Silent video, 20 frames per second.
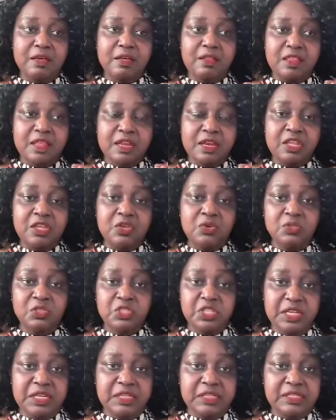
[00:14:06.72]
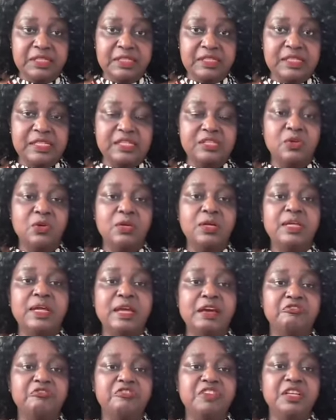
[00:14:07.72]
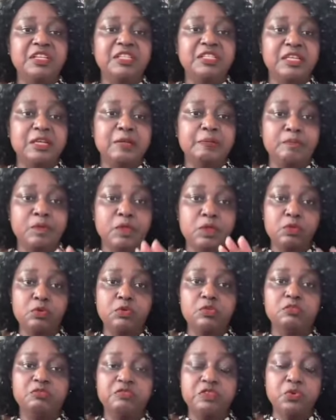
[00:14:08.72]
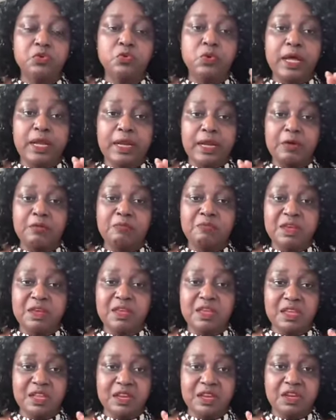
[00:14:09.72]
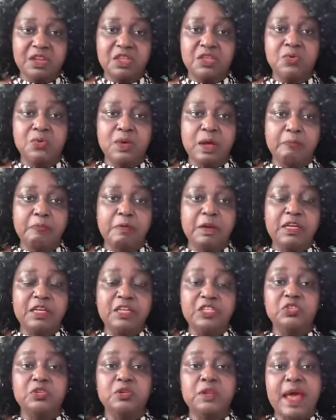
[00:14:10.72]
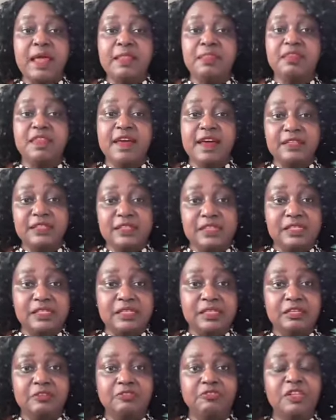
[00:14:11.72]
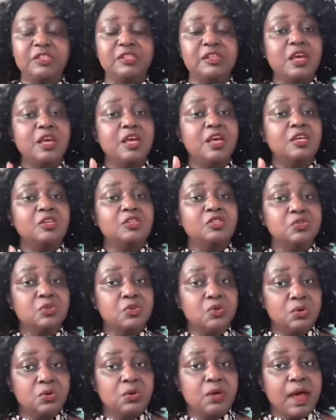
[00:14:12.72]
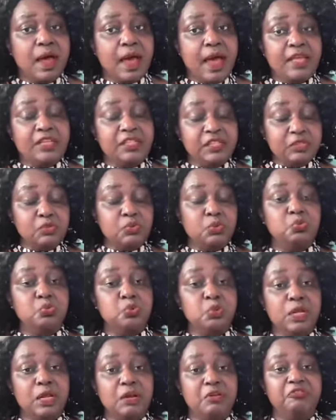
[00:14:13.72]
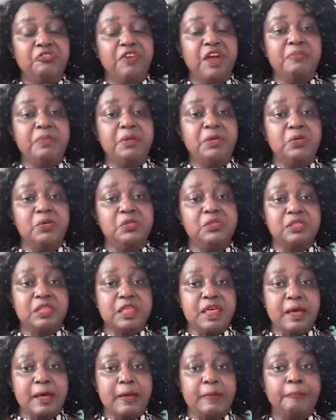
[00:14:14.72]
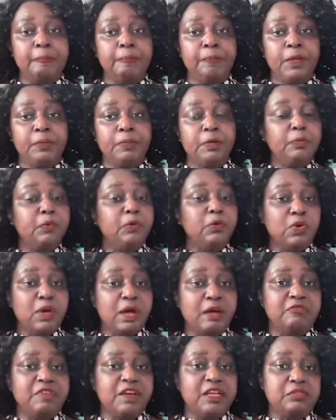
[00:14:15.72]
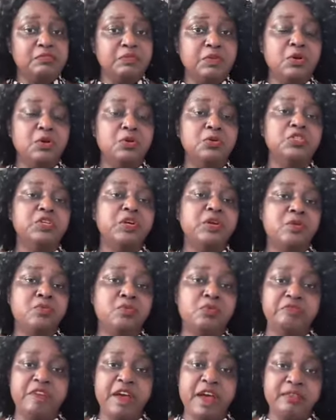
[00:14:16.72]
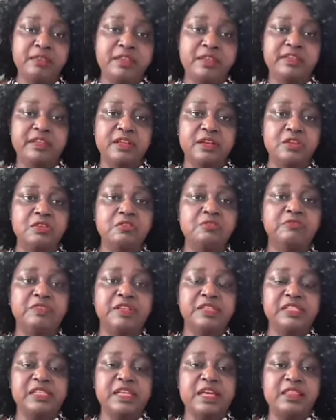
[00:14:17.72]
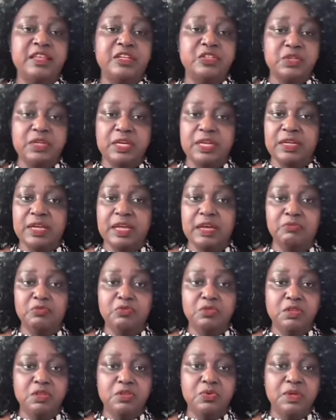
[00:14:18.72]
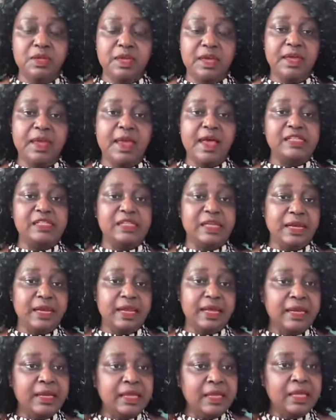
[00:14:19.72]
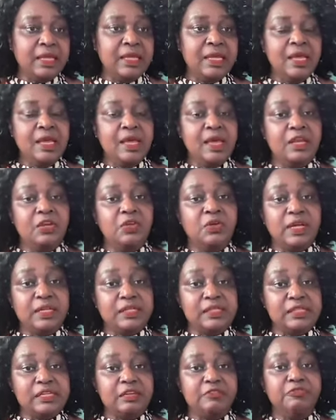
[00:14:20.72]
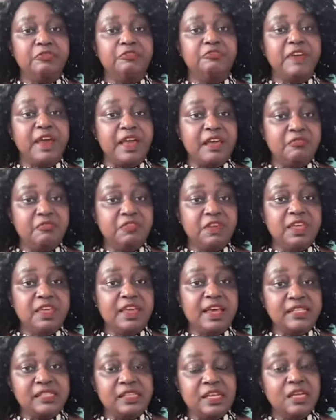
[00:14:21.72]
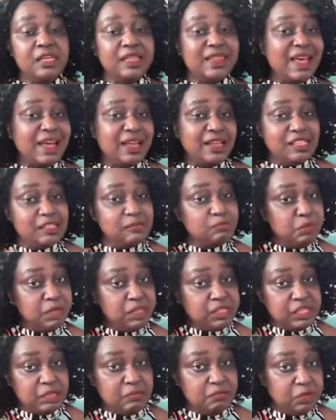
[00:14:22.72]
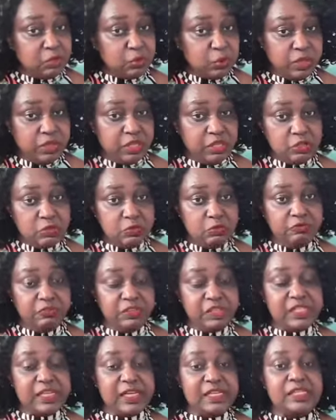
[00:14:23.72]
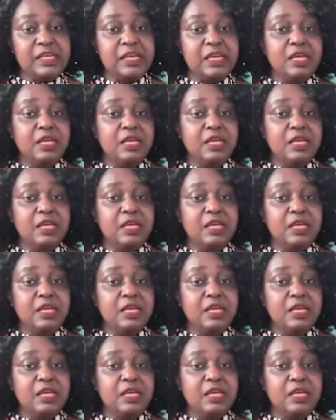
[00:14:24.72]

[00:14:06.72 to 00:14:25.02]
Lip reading: The new changes is only affecting those of you who are now making new application, and that is the difference. So I just want to clarify, because there are people who have asked me, oh, Sharon, we've had there's a new visa that you can come to the UK as a nanny and you can stay for 5 years. That is mixing between the two visas.